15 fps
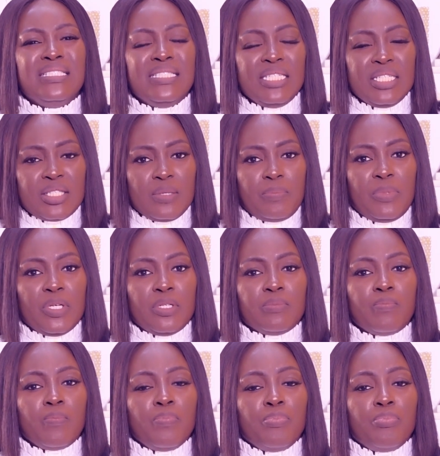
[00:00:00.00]
discipline.
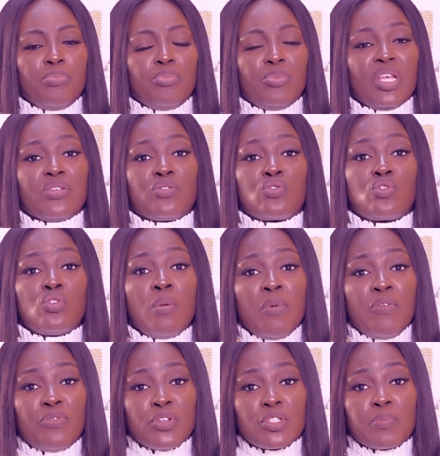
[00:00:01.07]
There are some
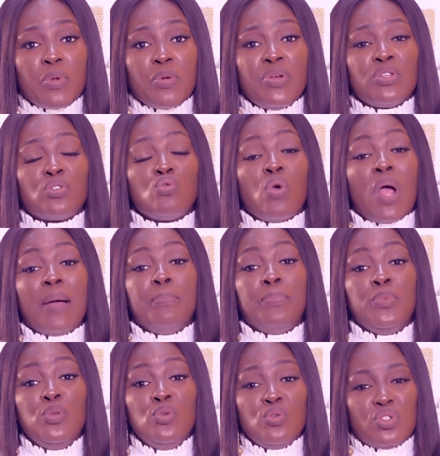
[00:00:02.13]
of us parents who
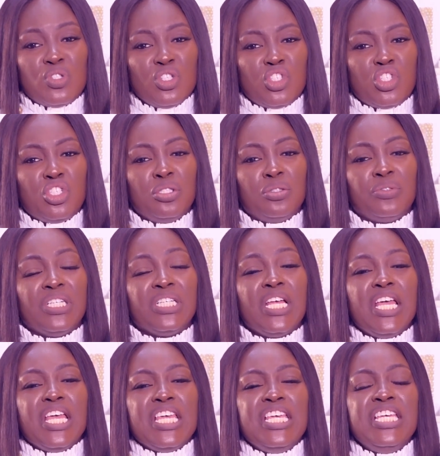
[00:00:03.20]
abuse these children
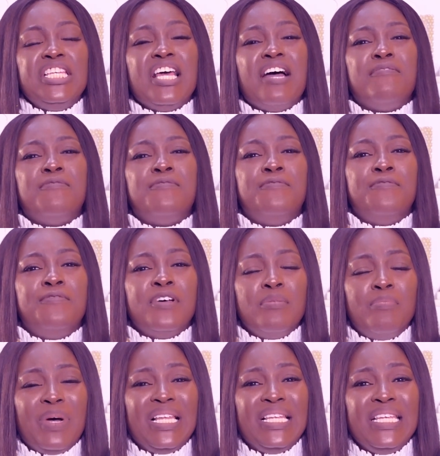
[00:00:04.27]
either
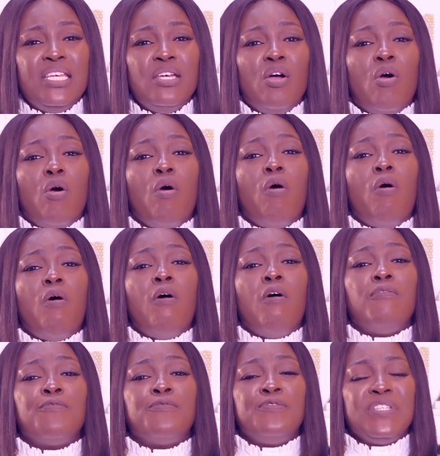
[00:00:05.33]
verbally or
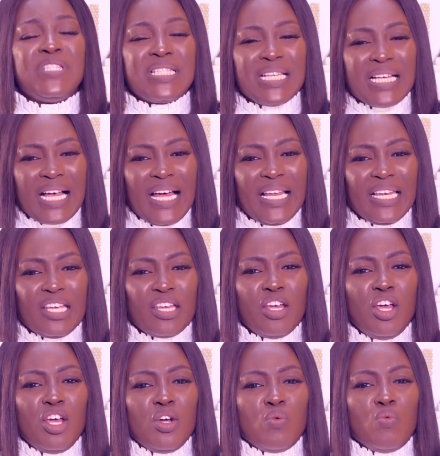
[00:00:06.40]
physically.
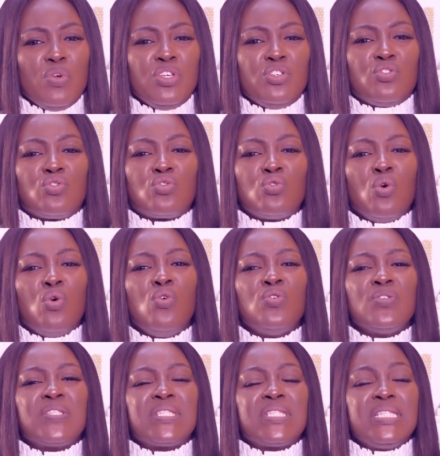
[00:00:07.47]
We
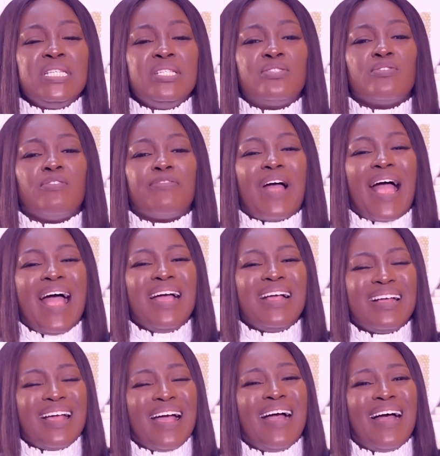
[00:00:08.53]
sow seeds of
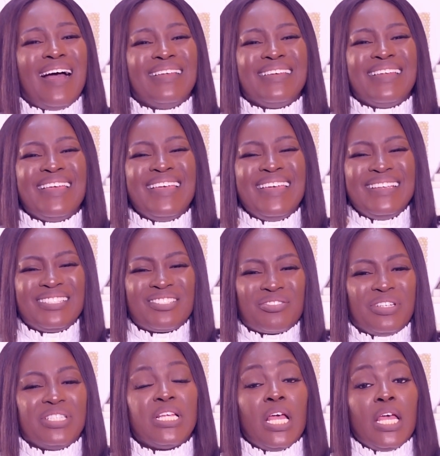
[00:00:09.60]
anger and
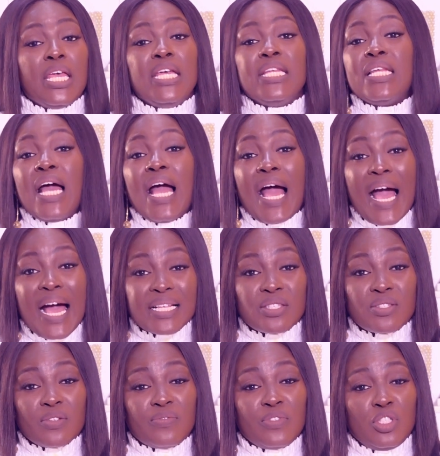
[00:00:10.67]
hatred in the
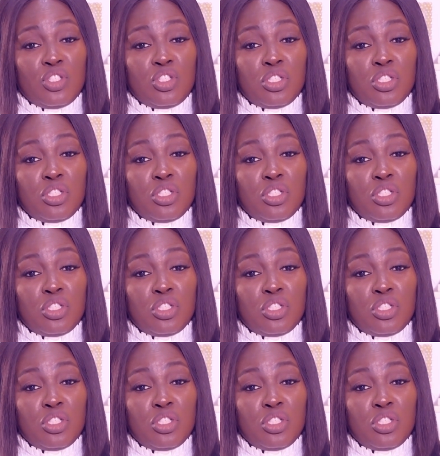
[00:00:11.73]
hearts of these